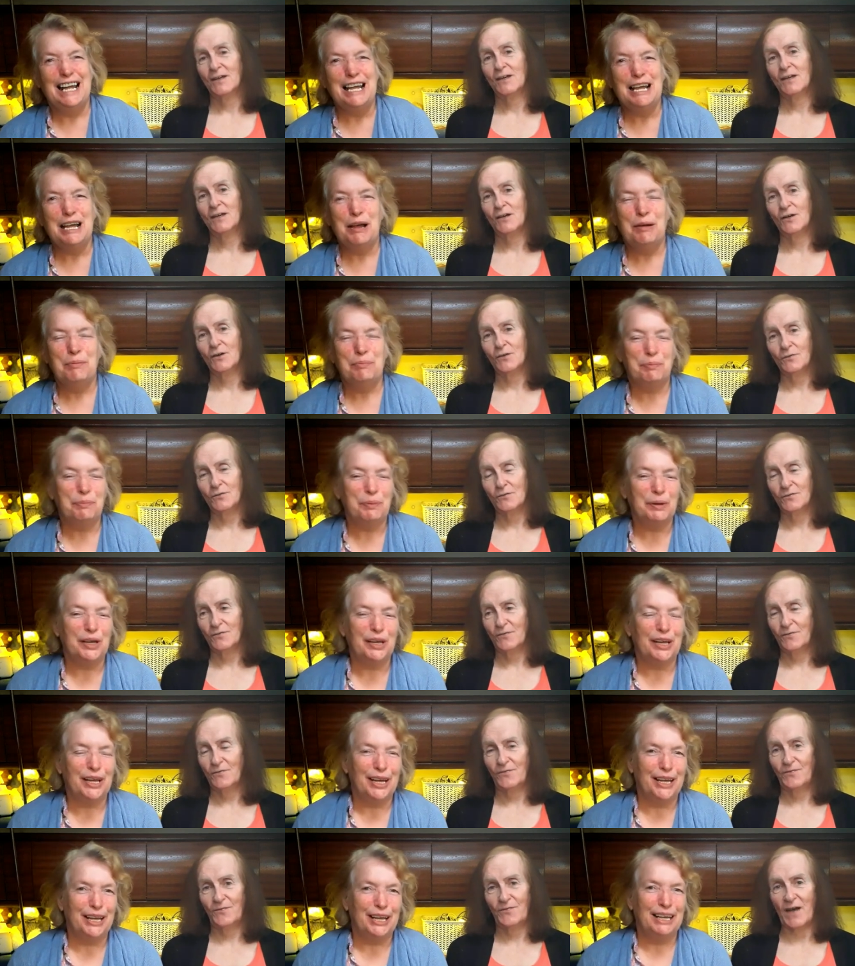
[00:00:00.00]
Speaker 1: you know,
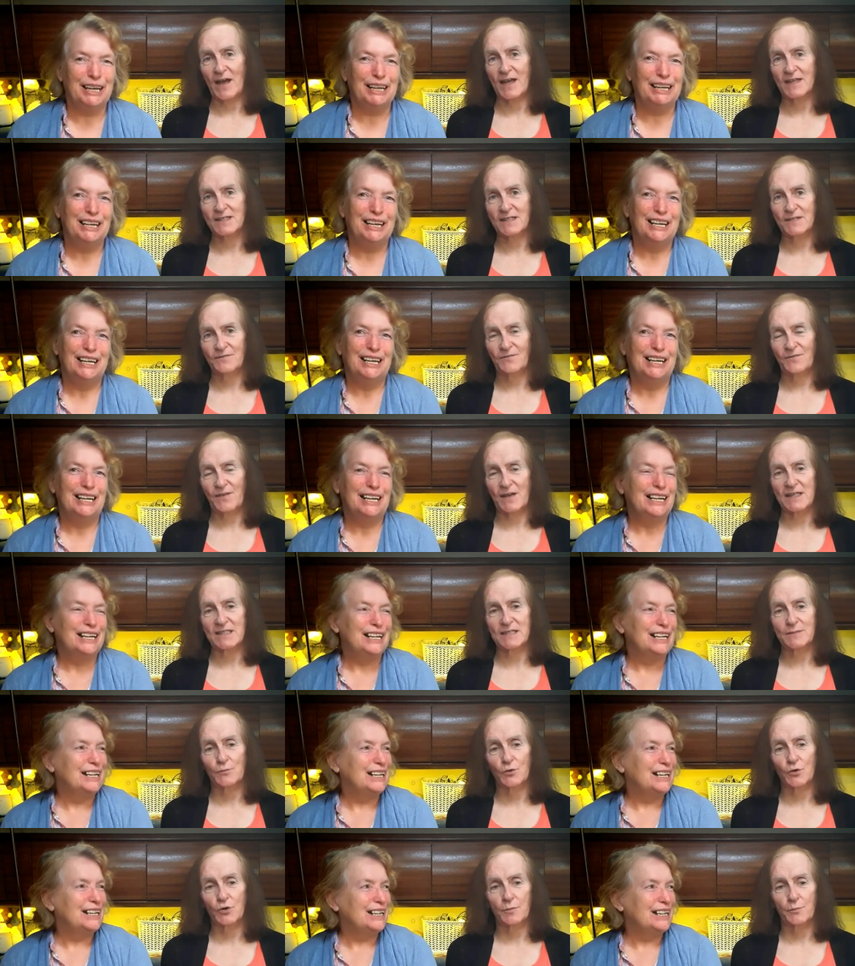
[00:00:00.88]
but fast
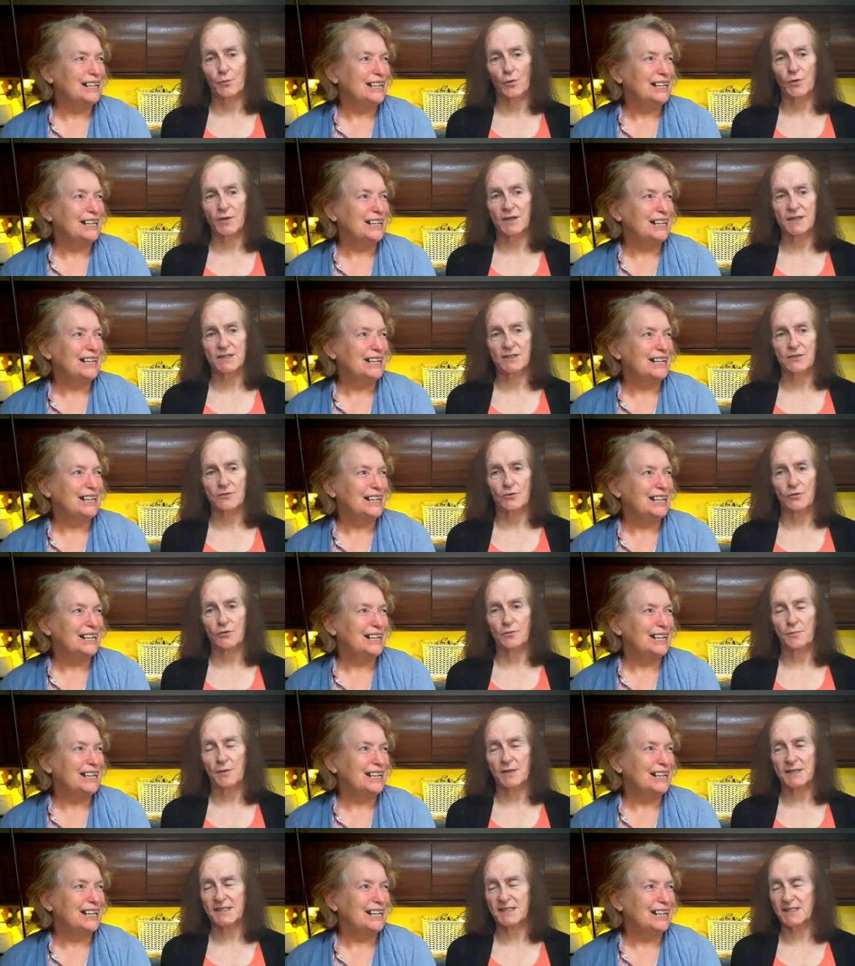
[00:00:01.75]
fast motorboat gets
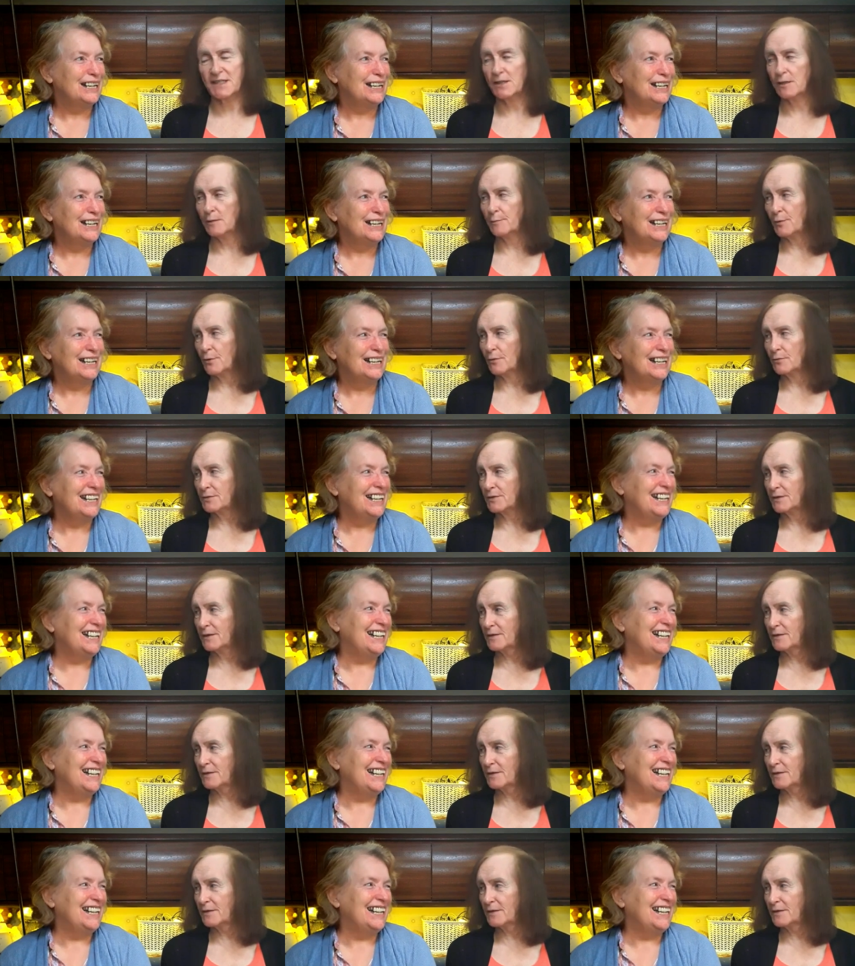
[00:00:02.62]
crewed by sailboat.